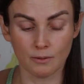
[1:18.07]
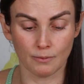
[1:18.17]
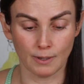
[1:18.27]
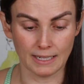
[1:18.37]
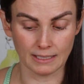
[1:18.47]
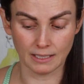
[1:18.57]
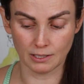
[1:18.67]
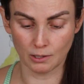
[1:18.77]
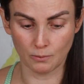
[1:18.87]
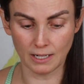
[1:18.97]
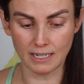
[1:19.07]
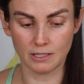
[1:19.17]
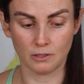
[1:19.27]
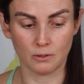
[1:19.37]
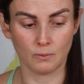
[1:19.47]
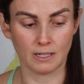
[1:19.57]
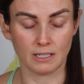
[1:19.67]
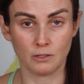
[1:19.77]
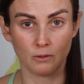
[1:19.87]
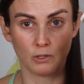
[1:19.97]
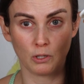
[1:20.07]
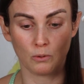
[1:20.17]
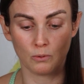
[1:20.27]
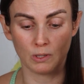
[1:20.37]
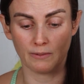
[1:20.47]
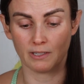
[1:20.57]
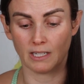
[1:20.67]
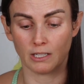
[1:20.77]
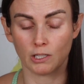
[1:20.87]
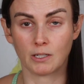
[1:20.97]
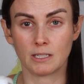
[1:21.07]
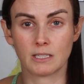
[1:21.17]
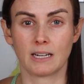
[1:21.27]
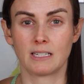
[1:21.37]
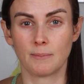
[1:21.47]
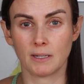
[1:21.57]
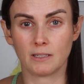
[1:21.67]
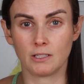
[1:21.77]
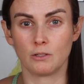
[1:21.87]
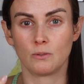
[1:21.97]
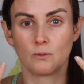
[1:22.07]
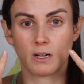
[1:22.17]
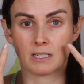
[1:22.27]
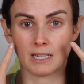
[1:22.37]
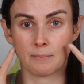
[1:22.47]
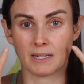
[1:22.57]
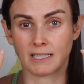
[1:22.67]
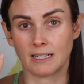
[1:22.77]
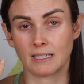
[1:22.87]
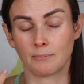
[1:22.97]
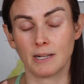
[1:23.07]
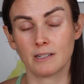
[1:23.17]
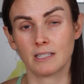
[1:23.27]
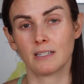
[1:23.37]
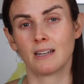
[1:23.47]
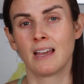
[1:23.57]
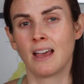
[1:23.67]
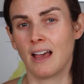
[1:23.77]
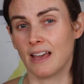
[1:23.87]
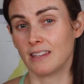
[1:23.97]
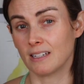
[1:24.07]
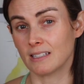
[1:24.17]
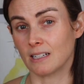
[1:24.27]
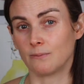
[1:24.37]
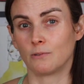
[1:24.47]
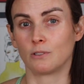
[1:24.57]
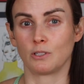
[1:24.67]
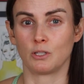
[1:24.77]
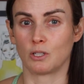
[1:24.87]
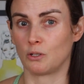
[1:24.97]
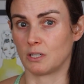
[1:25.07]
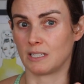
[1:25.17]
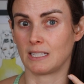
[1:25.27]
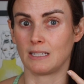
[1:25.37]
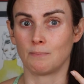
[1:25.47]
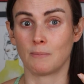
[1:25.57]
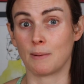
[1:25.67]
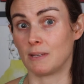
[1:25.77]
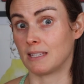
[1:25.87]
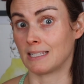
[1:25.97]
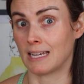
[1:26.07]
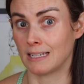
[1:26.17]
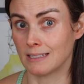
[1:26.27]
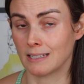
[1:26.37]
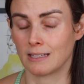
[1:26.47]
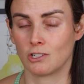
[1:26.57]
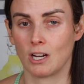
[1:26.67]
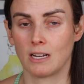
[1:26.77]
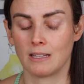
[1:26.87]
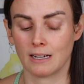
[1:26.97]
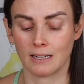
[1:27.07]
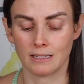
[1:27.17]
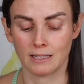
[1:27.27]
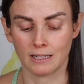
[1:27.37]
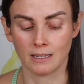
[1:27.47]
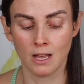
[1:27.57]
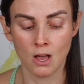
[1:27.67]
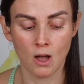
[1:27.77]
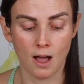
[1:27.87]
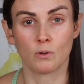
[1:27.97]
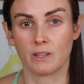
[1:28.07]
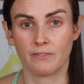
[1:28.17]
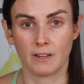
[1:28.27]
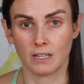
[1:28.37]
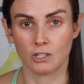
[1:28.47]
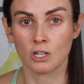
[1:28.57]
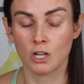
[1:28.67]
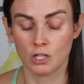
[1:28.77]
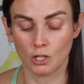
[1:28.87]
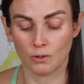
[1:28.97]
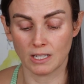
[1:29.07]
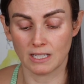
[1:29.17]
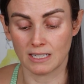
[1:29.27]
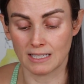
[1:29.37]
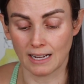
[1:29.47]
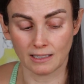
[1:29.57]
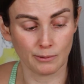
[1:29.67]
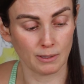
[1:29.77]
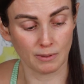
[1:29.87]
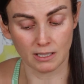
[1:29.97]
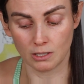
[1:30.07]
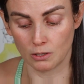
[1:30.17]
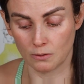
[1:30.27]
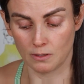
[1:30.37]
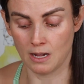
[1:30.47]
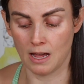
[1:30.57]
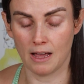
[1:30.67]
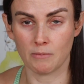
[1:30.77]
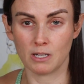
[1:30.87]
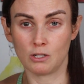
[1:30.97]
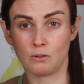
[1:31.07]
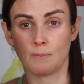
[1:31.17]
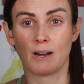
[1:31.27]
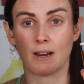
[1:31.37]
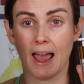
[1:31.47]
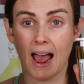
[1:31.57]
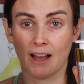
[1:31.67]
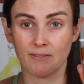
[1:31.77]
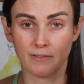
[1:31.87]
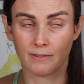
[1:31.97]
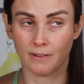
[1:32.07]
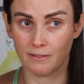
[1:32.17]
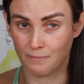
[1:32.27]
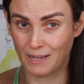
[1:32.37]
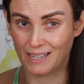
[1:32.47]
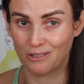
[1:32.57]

All right, so what I do when I do two different sunscreens, I typically do a side-by-side -side comparison. I think it's helpful so you can see maybe the tint, the shade, that kind of thing, or the finish. So that's exactly what I'm gonna do. I'm gonna do about a half of my